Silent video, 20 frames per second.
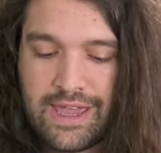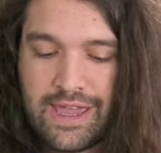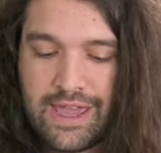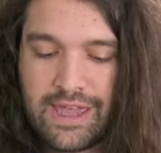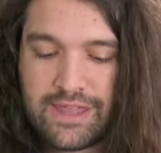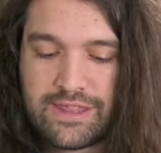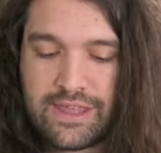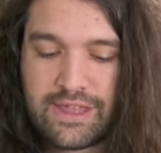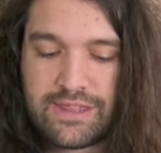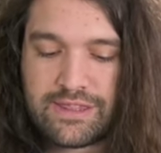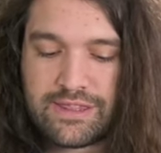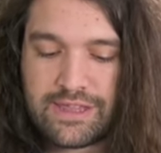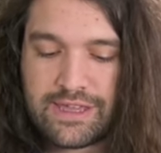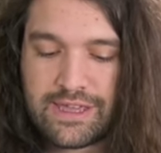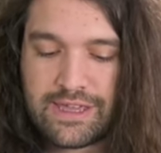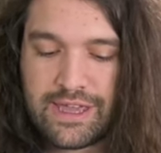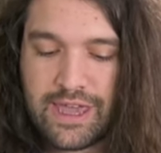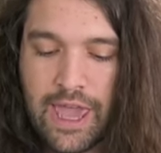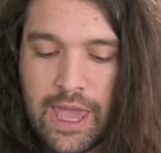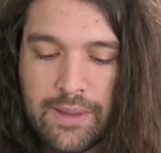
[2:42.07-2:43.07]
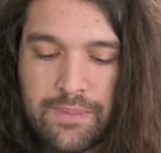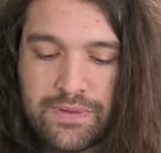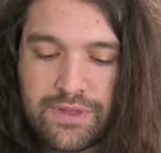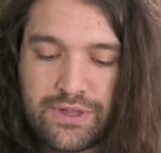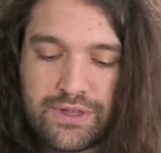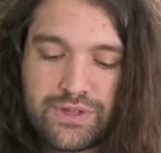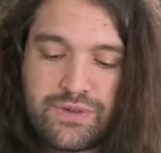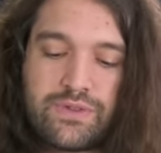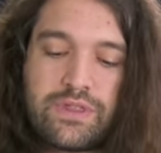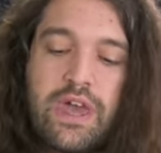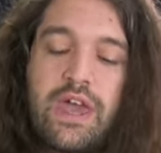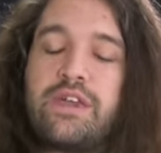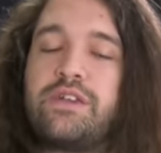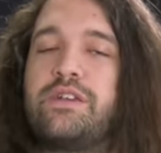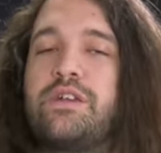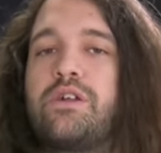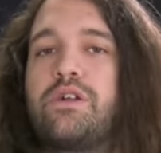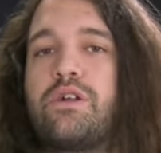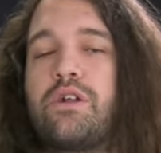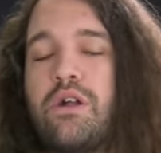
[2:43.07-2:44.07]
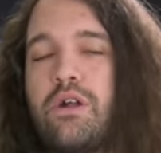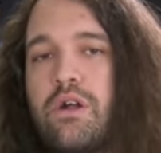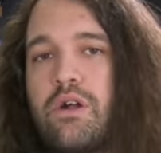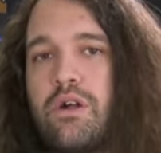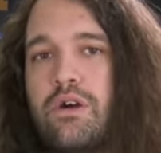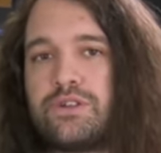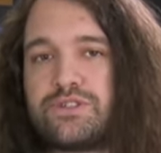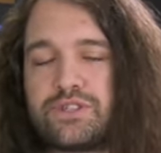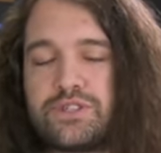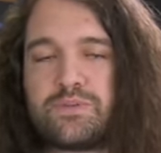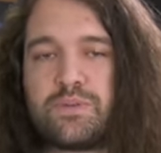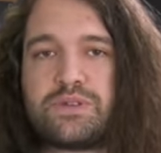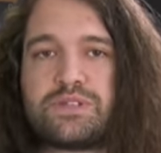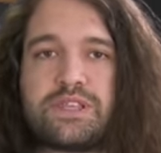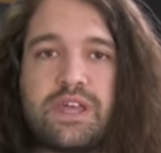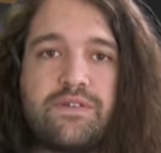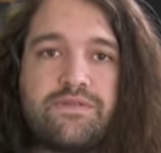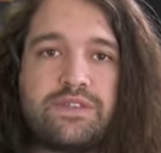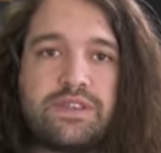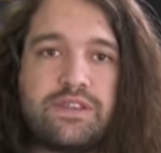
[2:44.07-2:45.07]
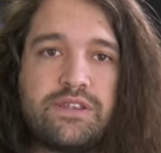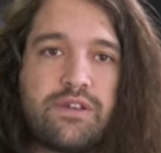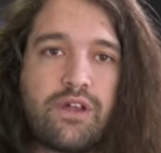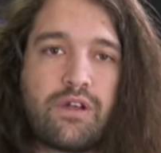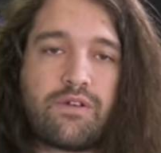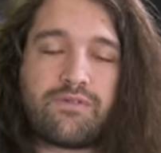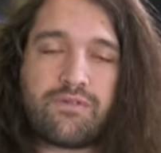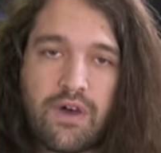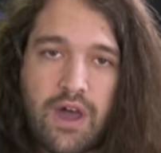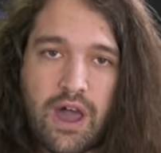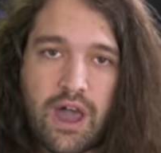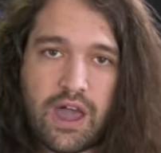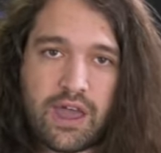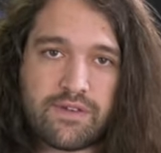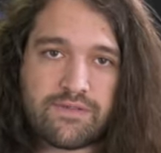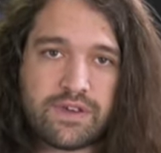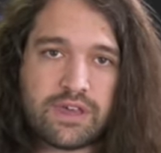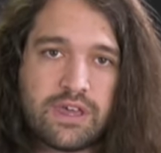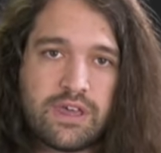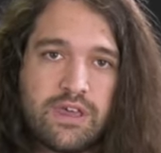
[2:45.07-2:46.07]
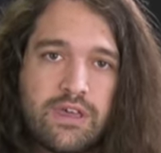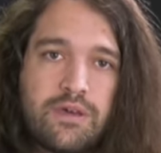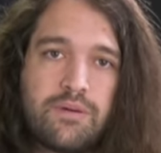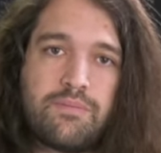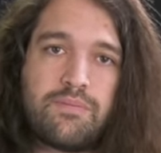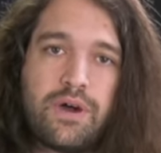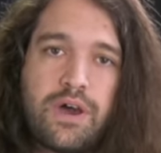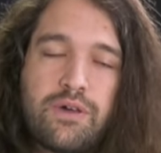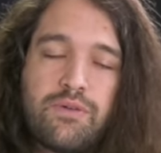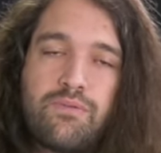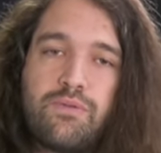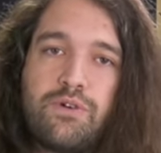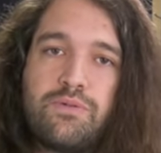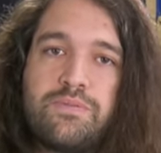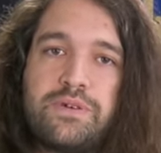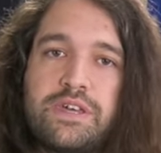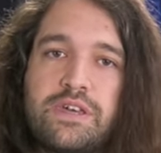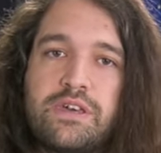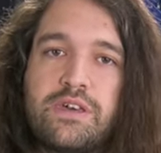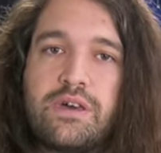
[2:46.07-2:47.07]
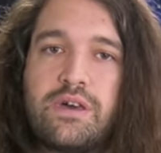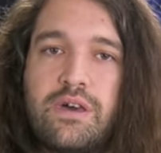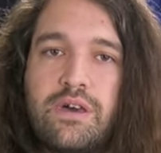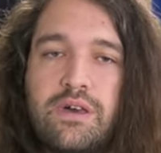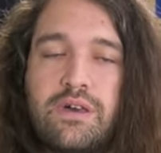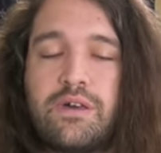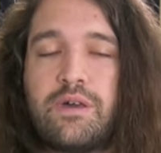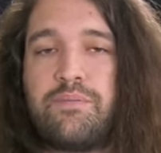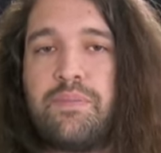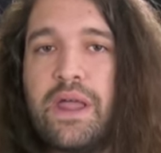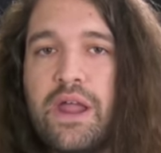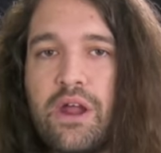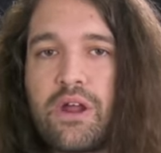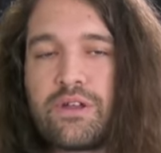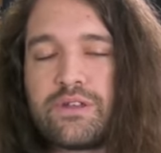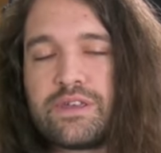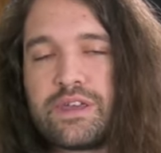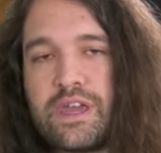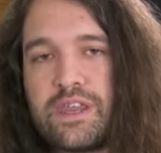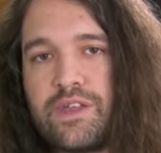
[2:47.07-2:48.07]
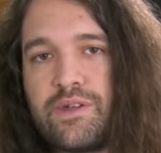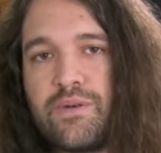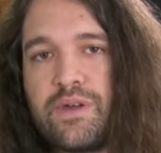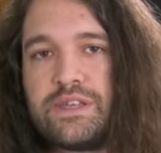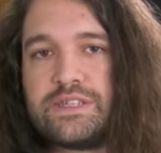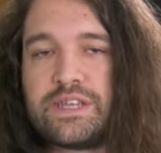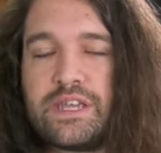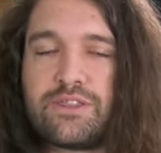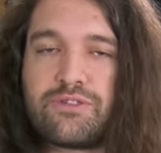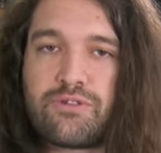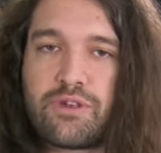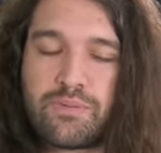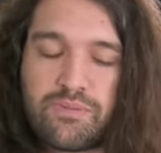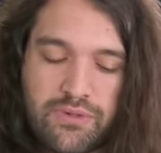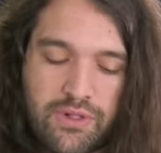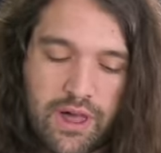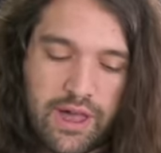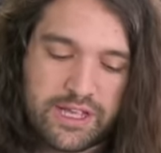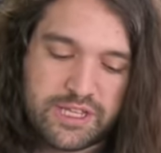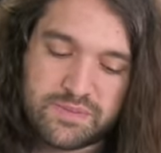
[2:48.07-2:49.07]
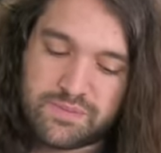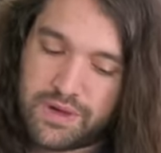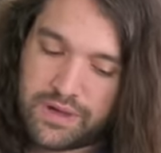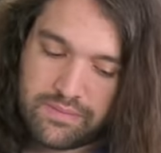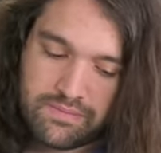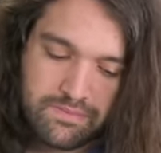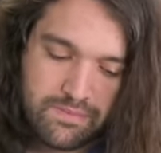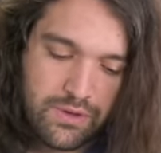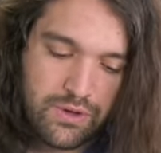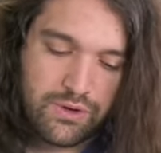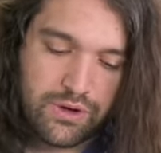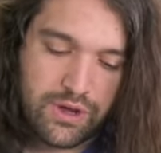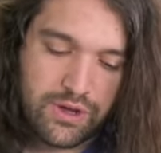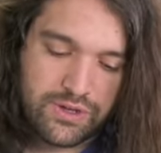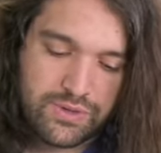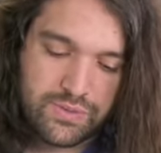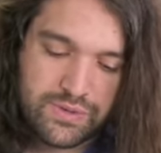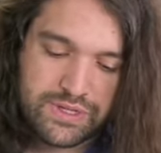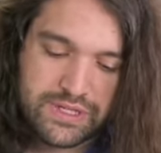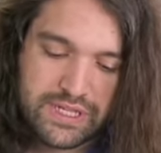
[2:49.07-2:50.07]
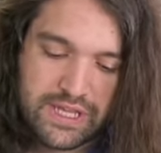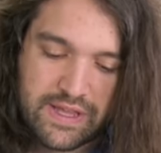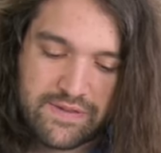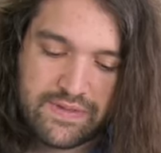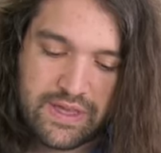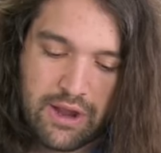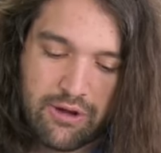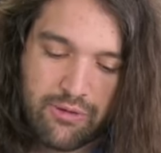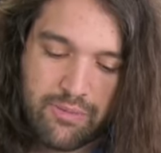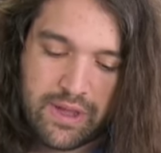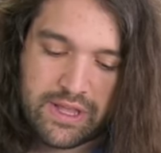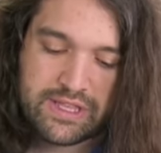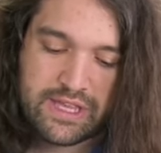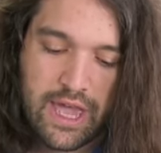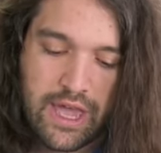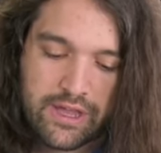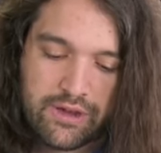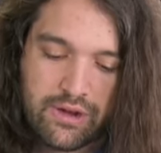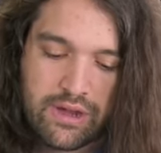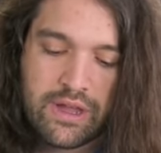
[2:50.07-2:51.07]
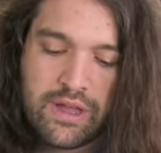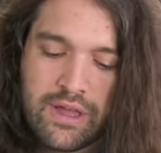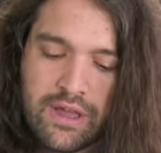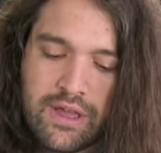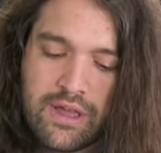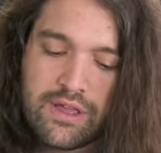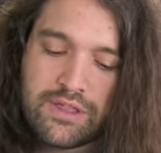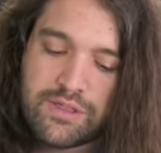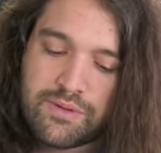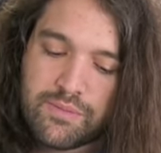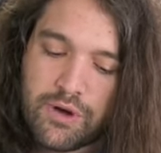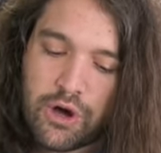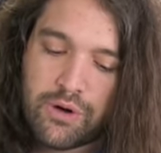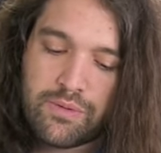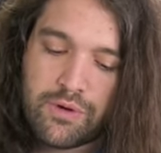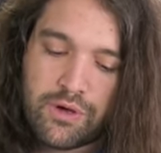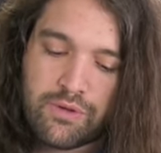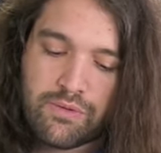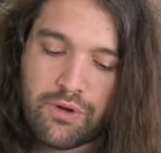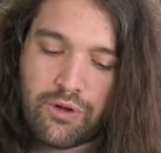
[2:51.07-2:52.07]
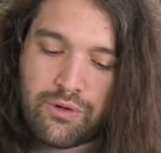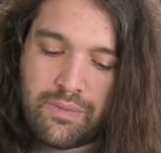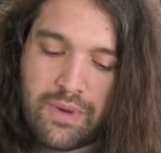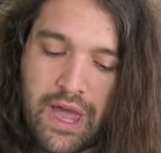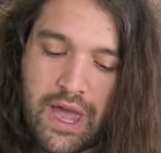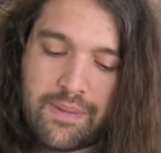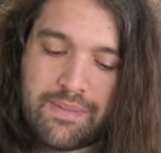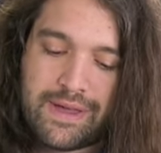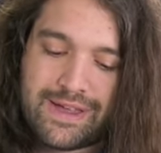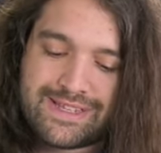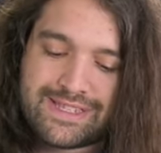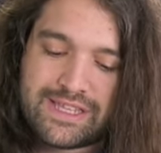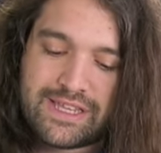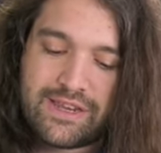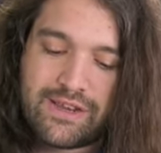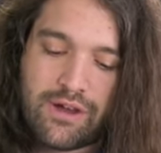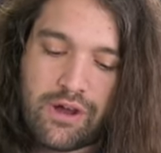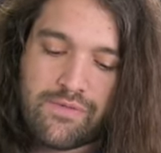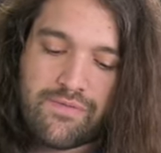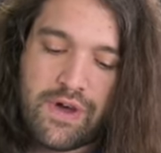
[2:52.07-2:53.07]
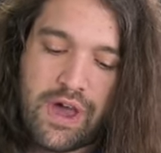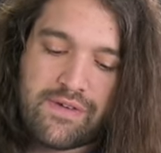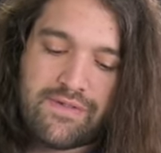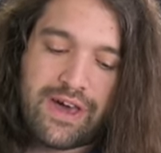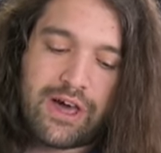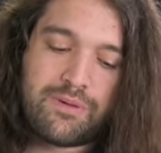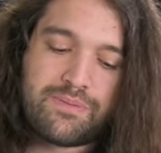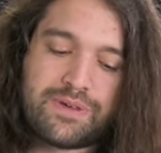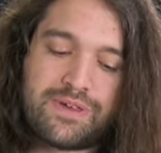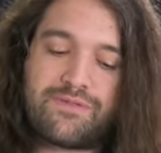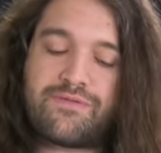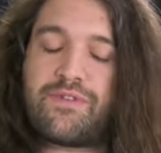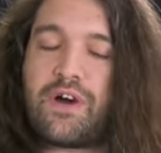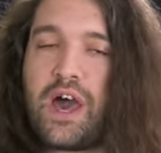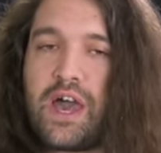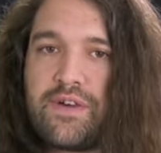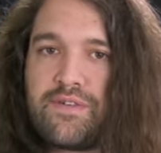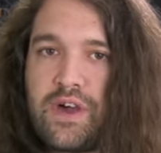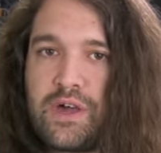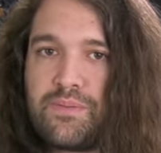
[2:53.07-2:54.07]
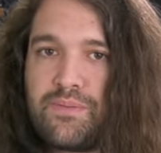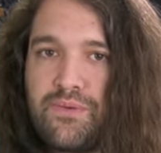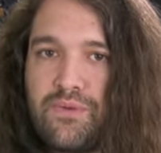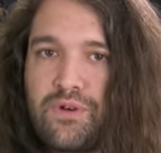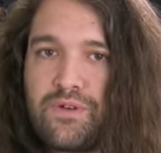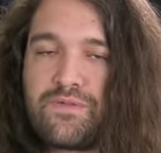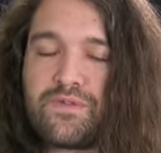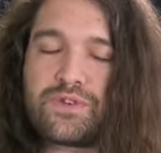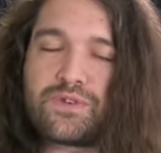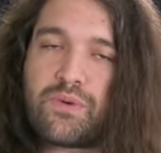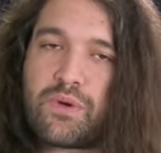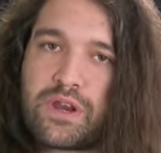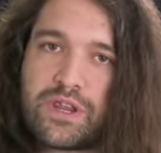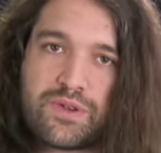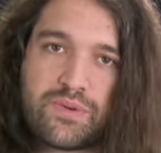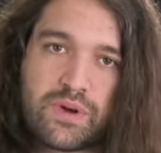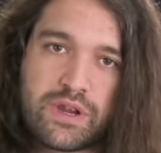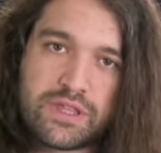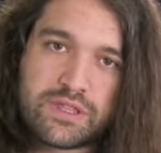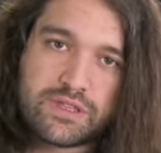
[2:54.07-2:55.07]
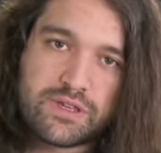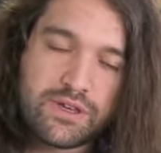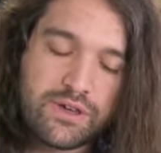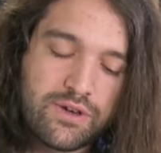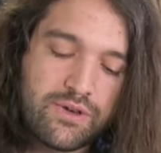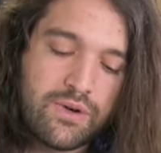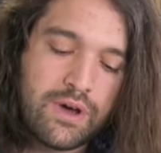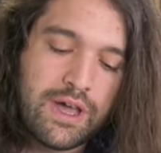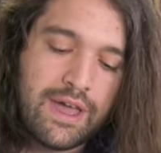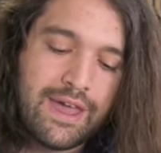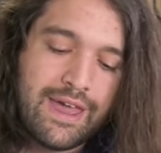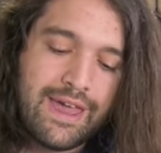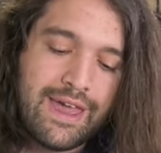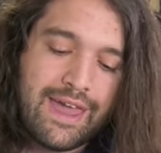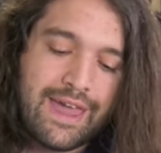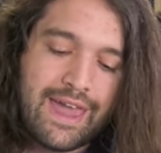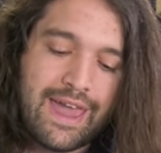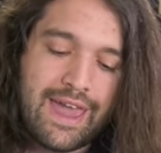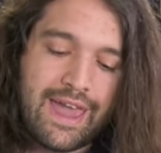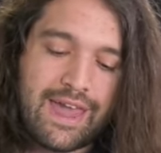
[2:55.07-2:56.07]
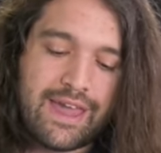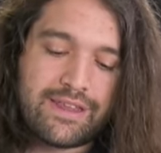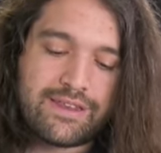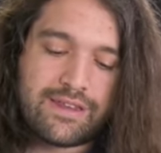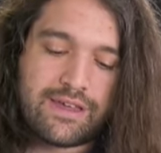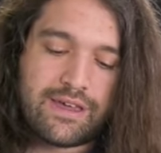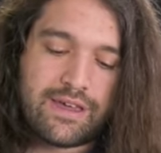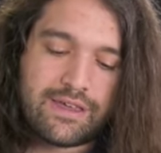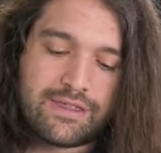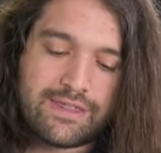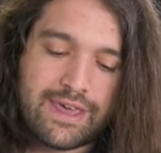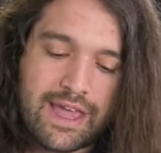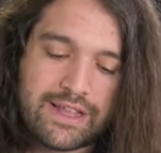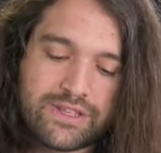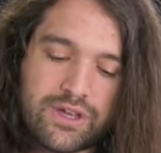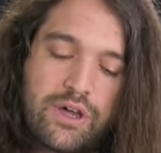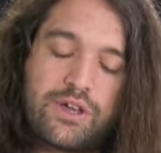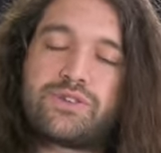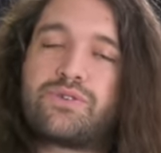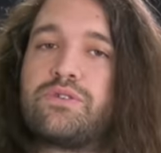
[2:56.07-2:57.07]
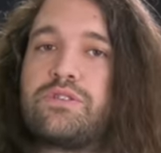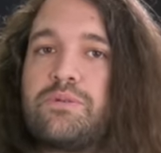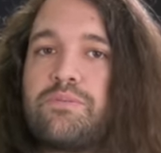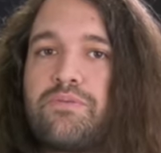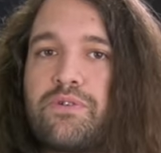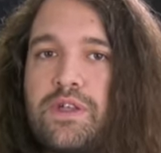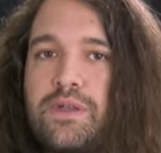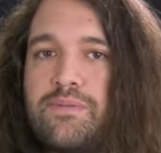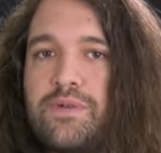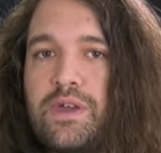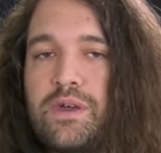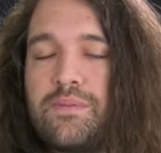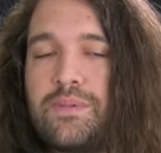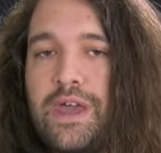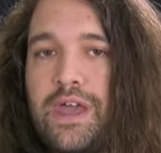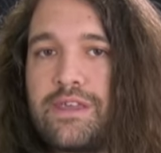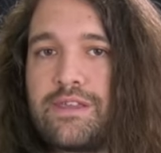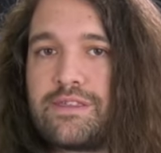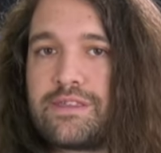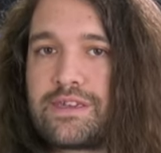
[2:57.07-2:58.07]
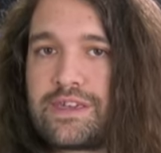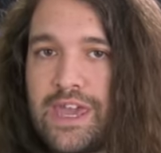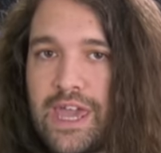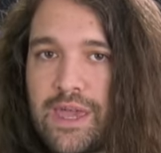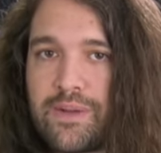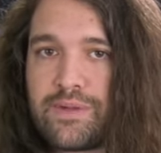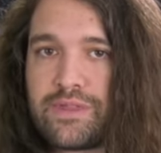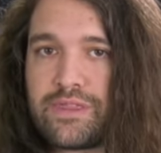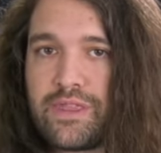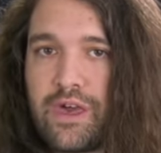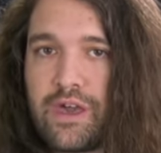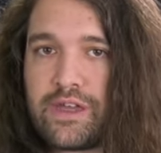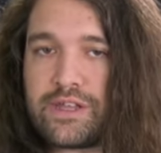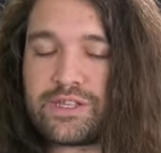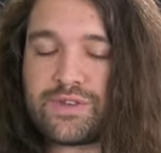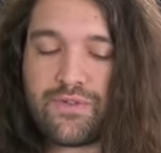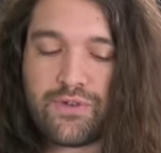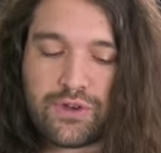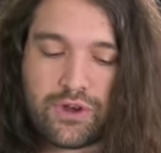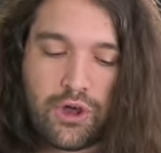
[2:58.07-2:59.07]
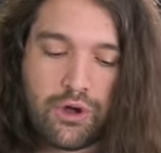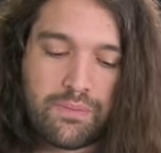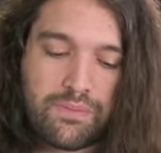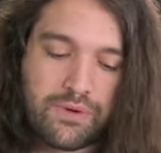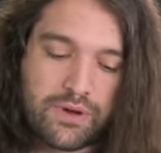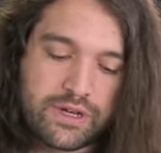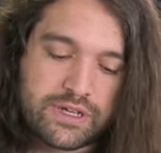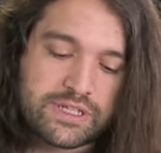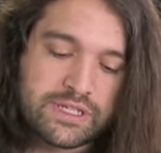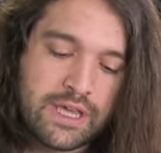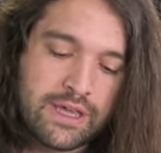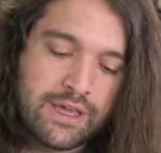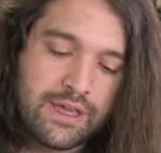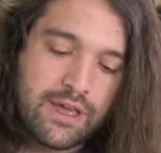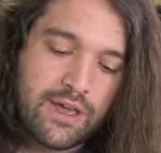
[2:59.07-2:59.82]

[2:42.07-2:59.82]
and then the APUs for that year are also supposed to have DDR5, but will be uh, apparently, anyways, N3 Plus. But who knows? We'll see if that remains accurate. The mobile roadmap has DDR5 LP5 on board for 2022, and uh, that's also in the premium and in the gaming lines for notebooks.